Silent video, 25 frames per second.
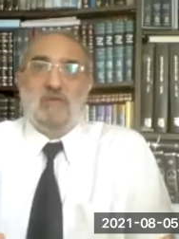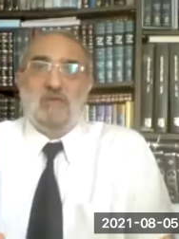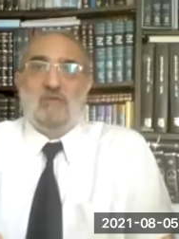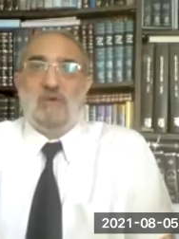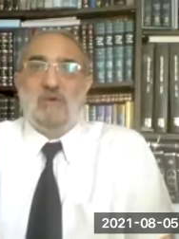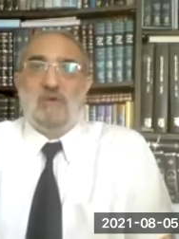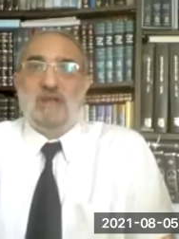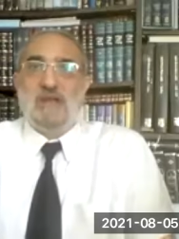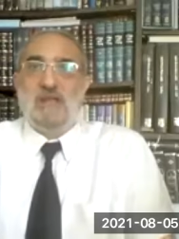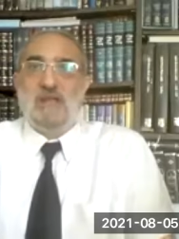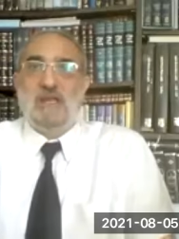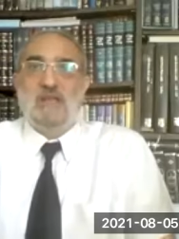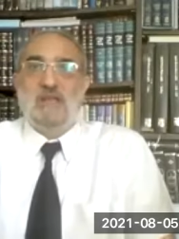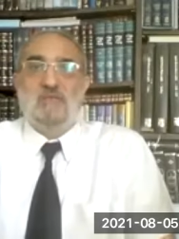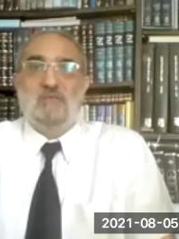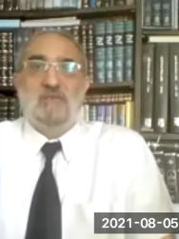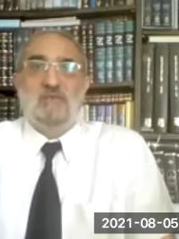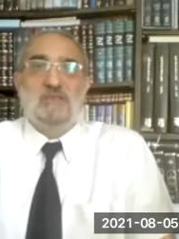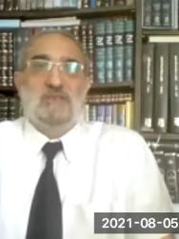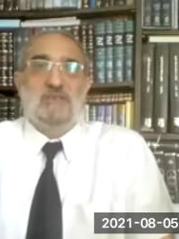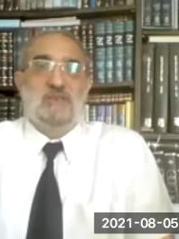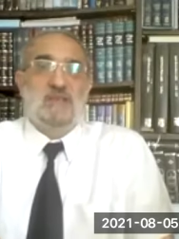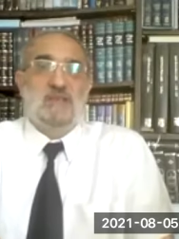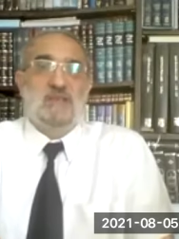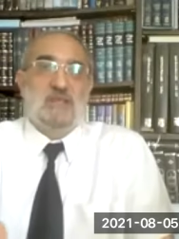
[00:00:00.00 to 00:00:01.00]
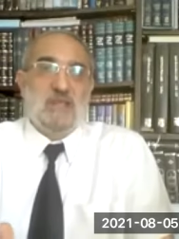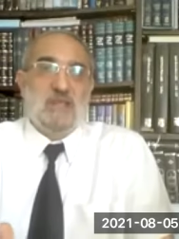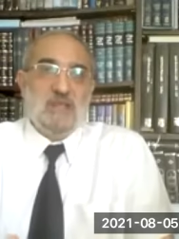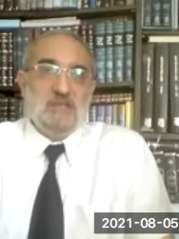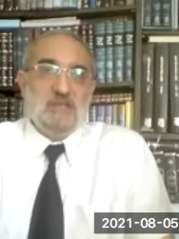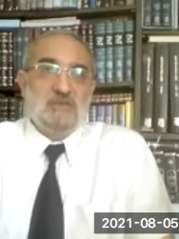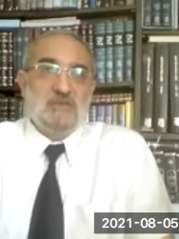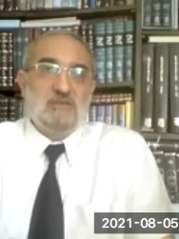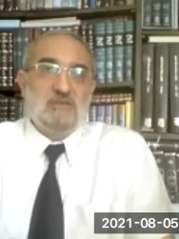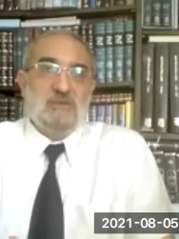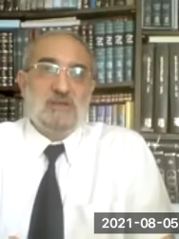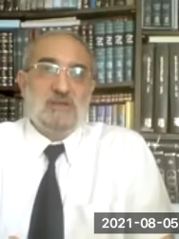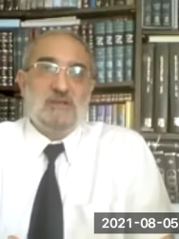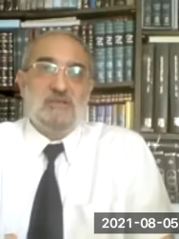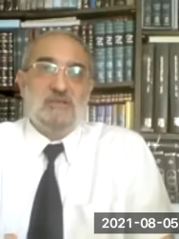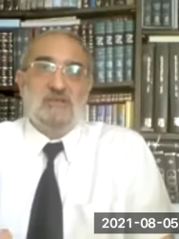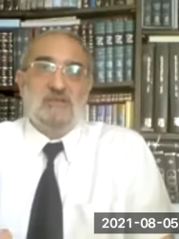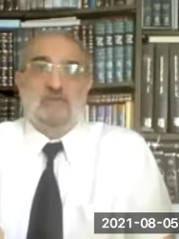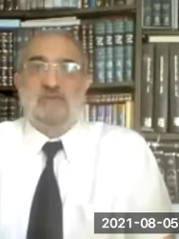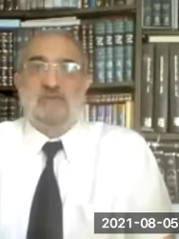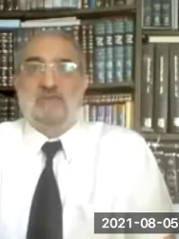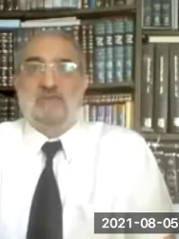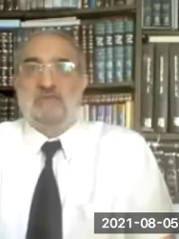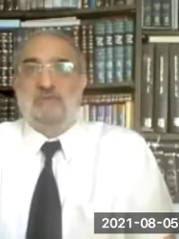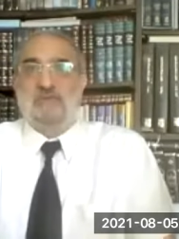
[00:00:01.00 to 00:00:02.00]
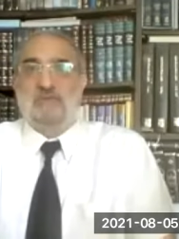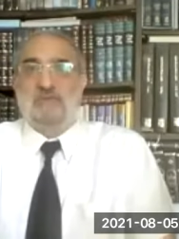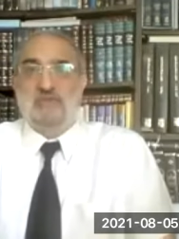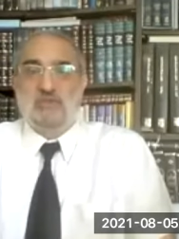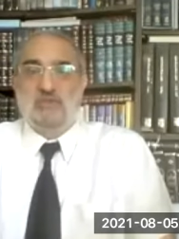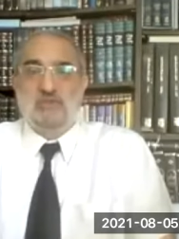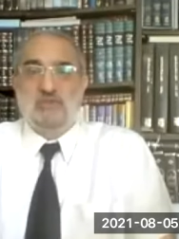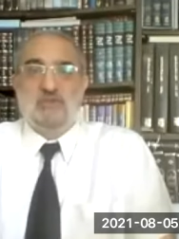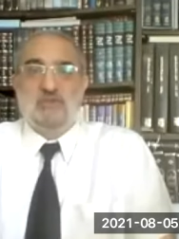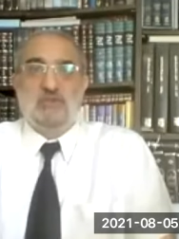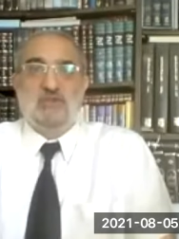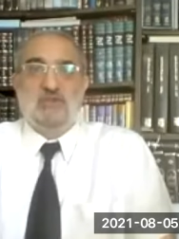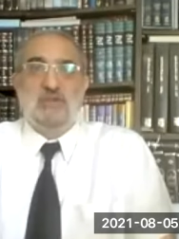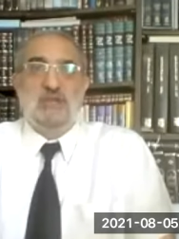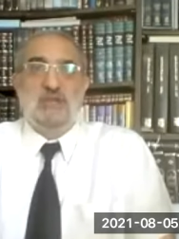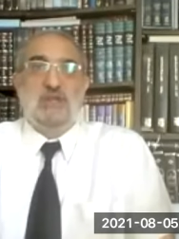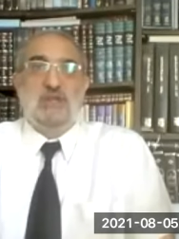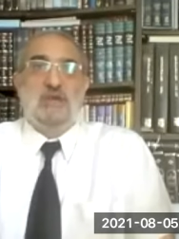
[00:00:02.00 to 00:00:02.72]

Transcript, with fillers: One it was in Israel, so it was Jewish.